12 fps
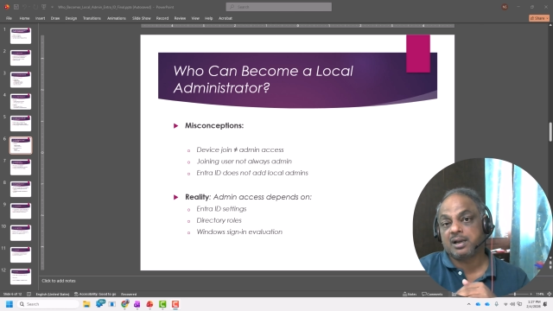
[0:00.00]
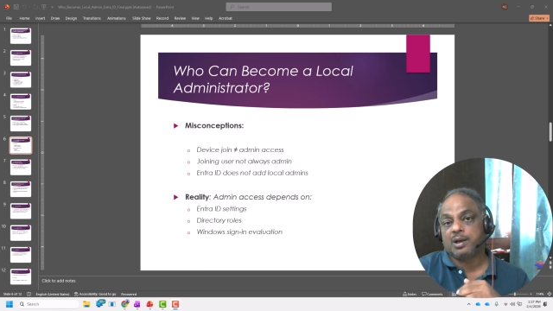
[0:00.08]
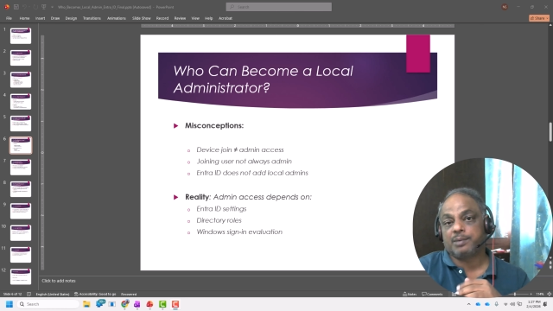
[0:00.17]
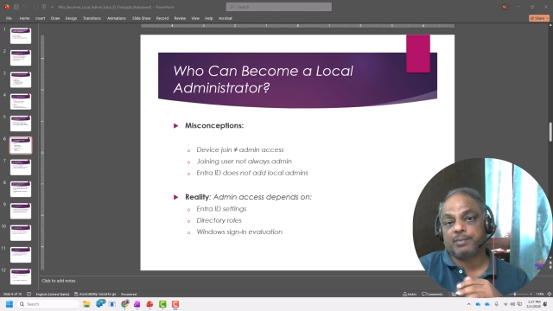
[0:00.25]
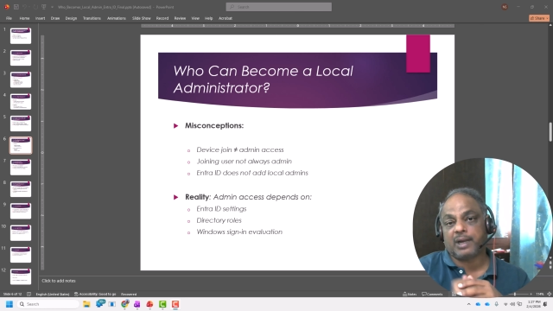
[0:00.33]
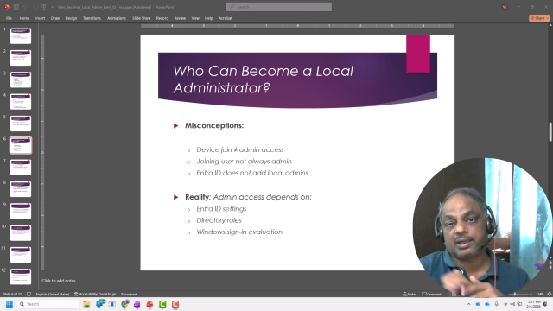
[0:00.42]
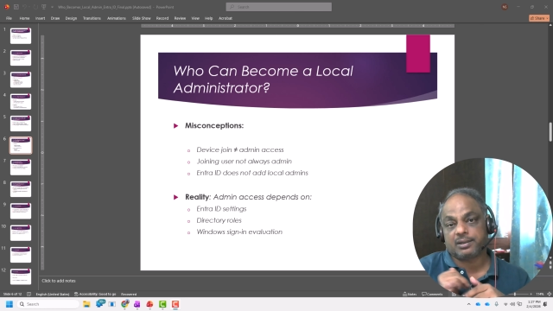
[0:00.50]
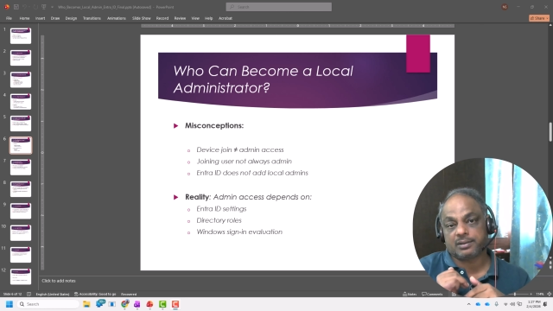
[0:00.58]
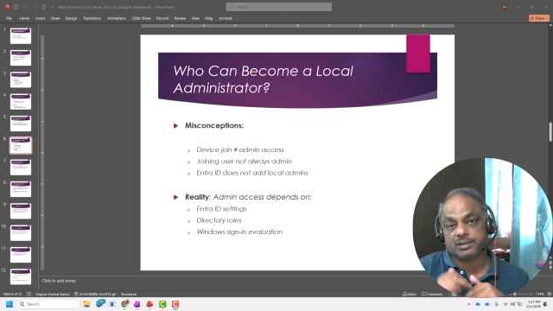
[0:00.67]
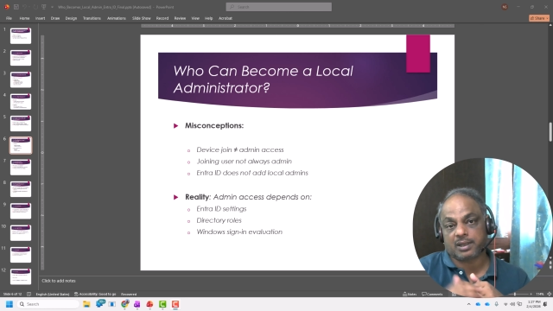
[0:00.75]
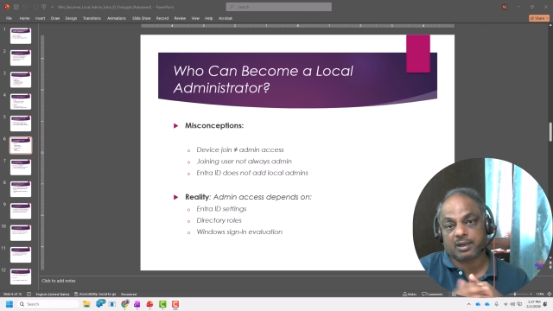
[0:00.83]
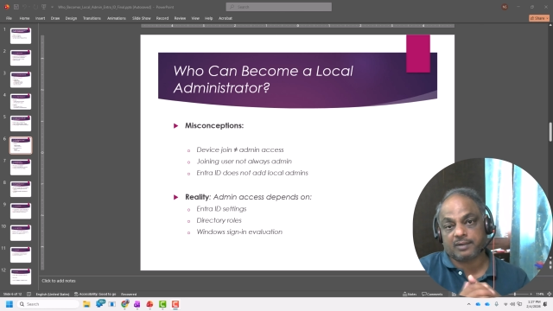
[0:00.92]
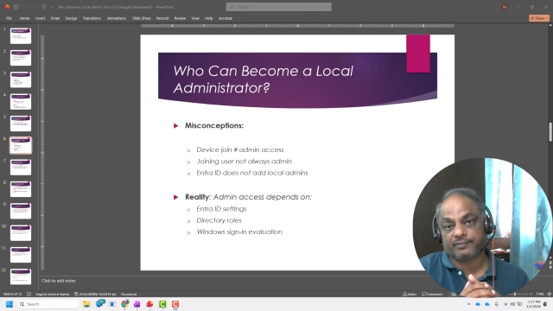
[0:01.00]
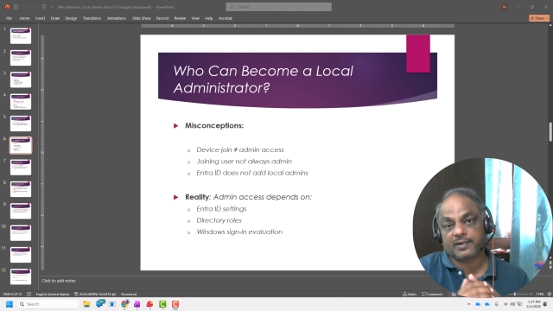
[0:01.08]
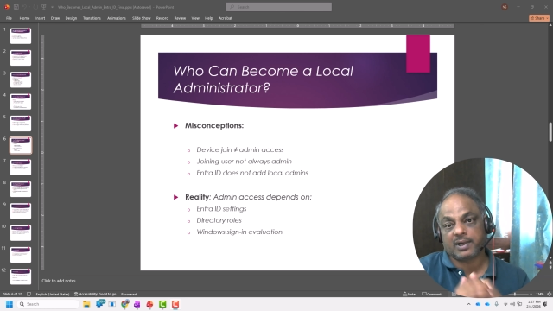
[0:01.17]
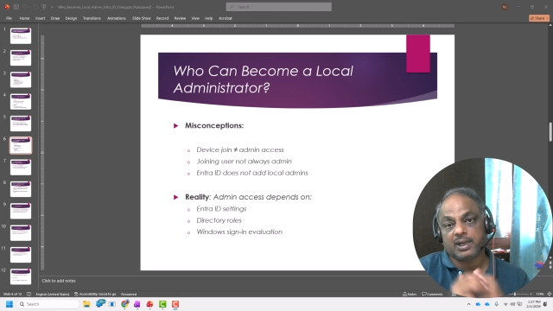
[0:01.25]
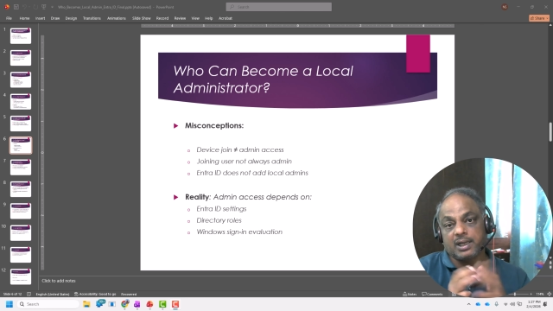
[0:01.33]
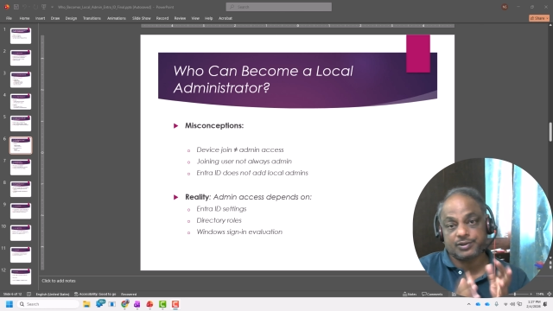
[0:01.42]
Microsoft
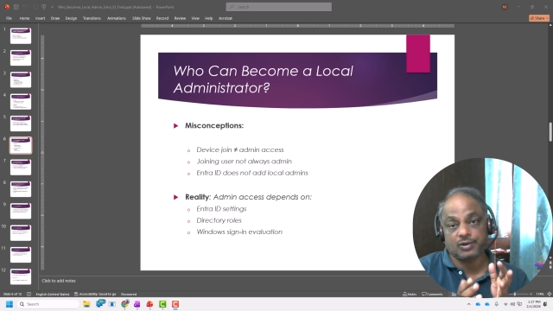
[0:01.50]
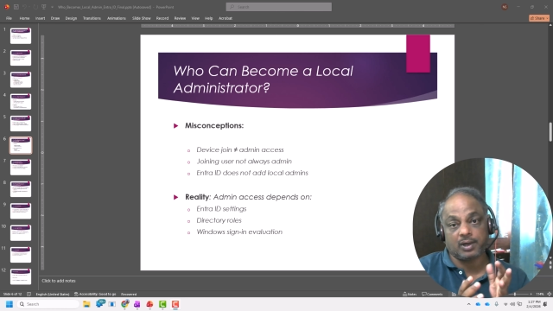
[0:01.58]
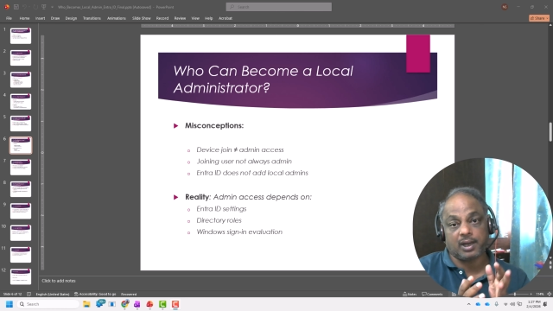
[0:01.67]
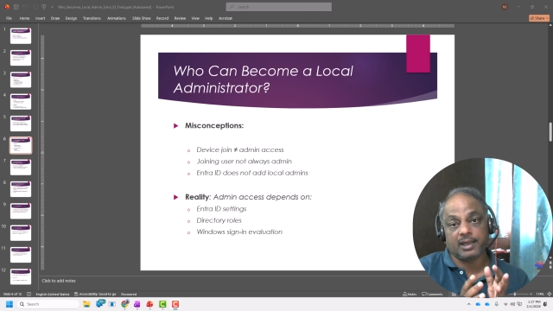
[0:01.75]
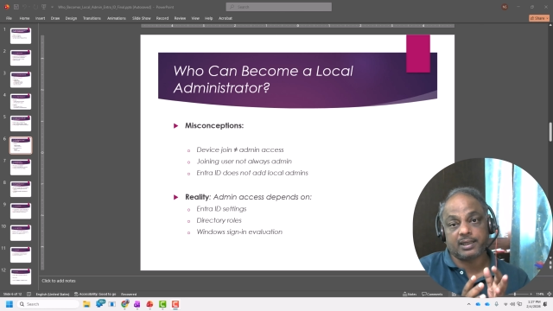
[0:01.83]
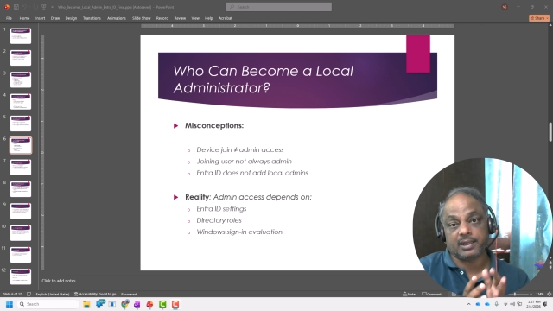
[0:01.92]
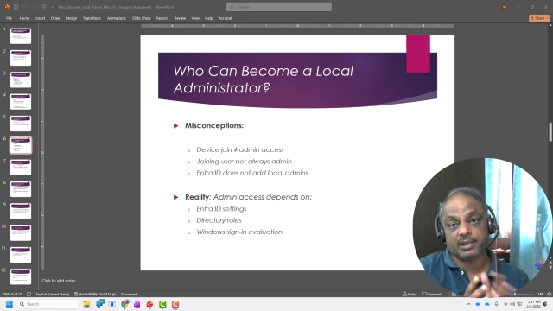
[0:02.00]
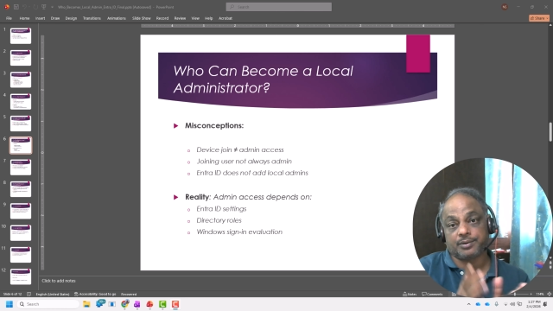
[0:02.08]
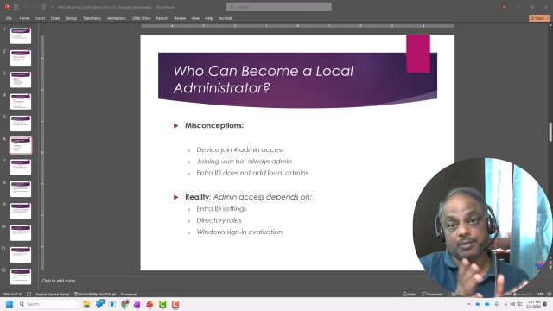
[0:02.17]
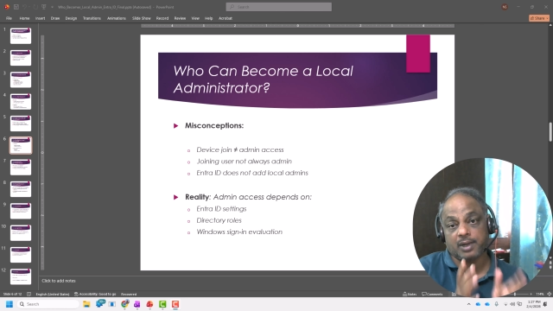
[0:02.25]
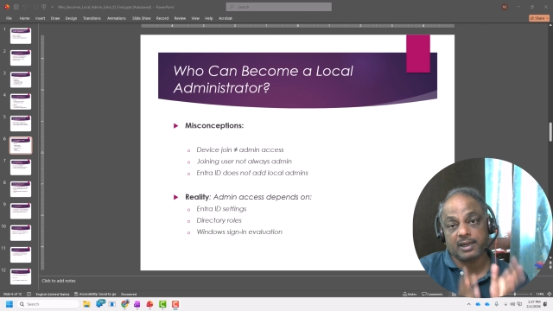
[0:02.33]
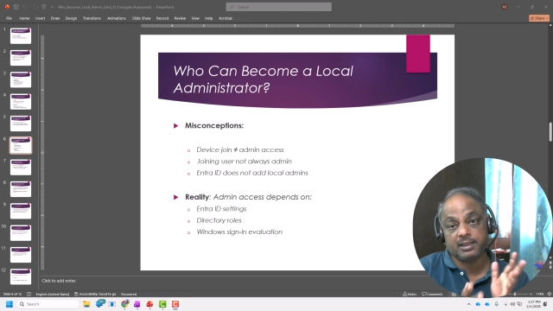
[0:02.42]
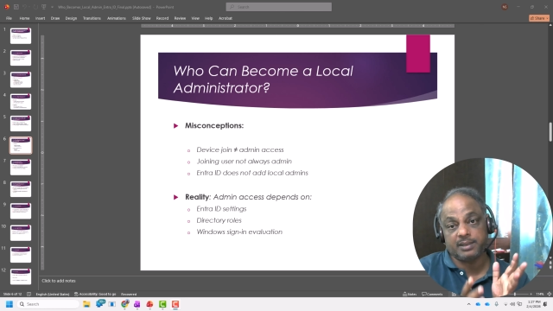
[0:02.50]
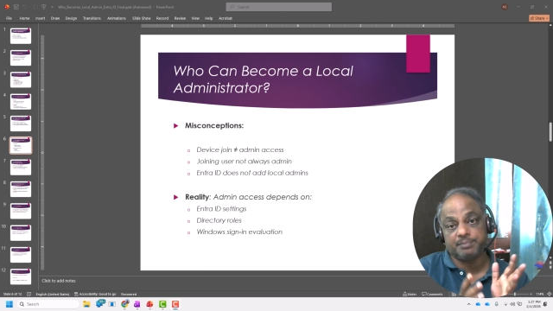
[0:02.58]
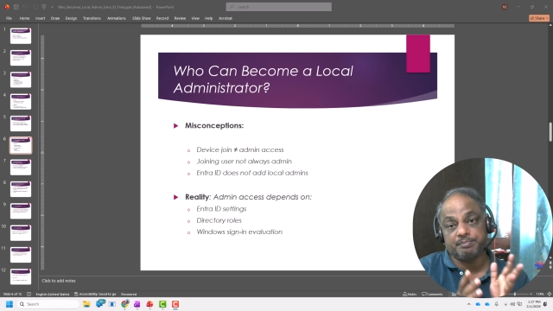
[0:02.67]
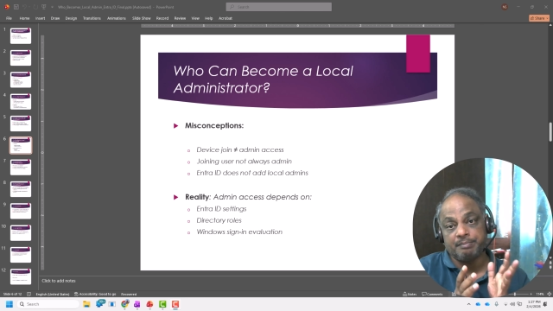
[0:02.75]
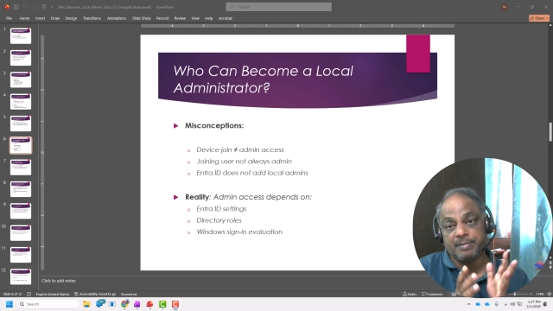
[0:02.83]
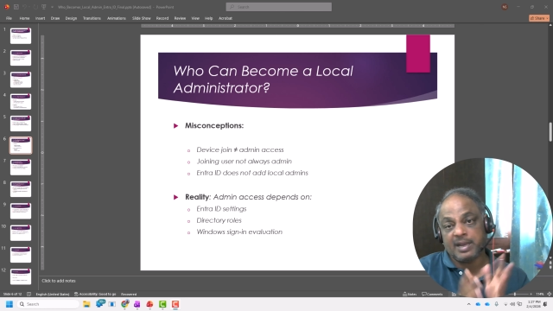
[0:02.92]
Entra ID directly
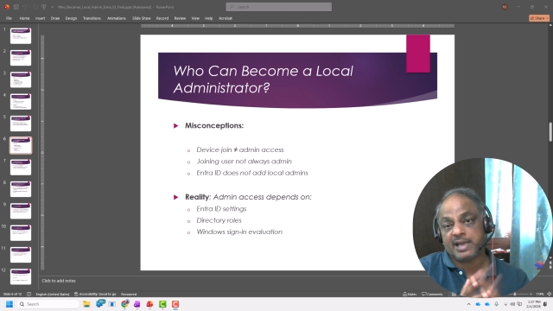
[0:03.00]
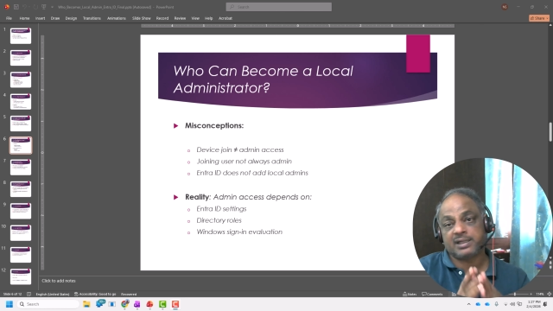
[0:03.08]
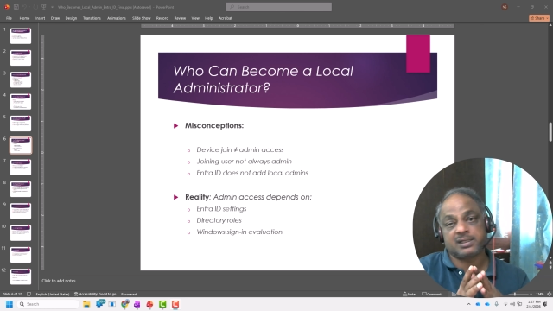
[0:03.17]
makes